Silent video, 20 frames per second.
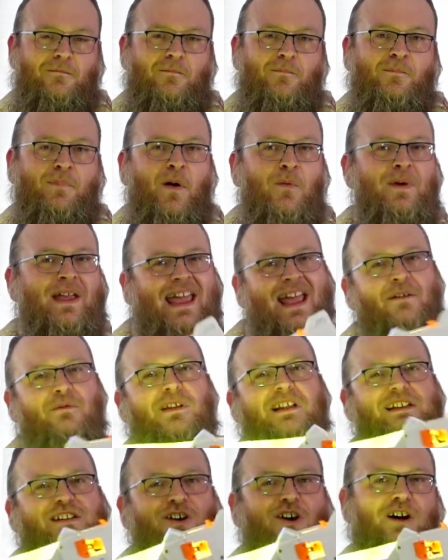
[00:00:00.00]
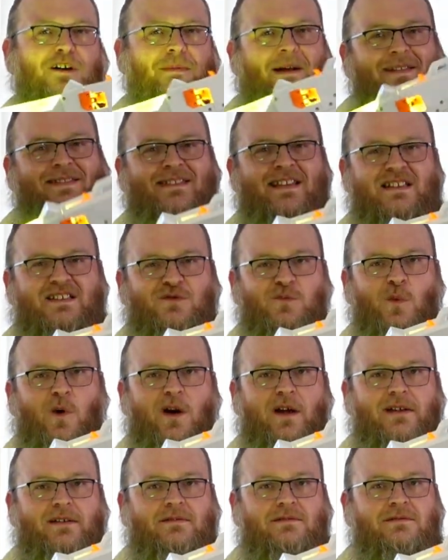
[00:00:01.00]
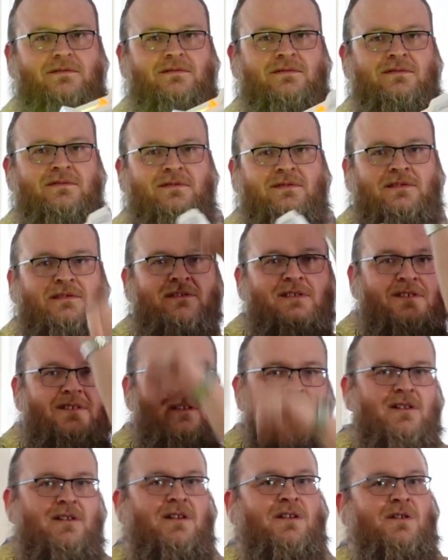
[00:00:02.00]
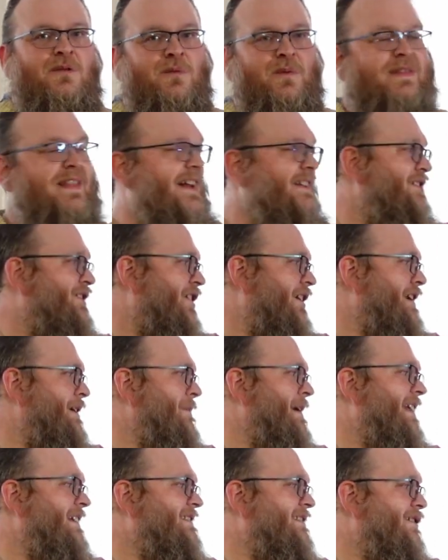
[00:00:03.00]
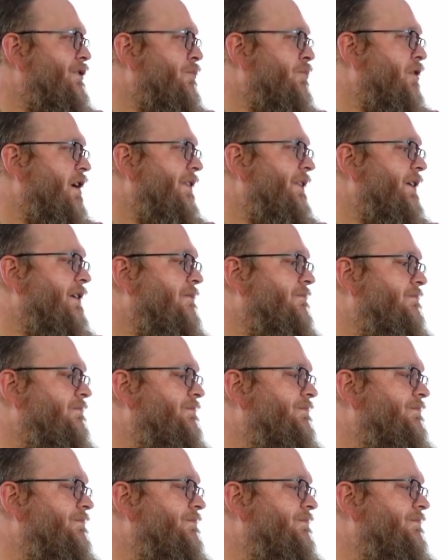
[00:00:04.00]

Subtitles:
But we can't really talk about this one without talking about its little brother.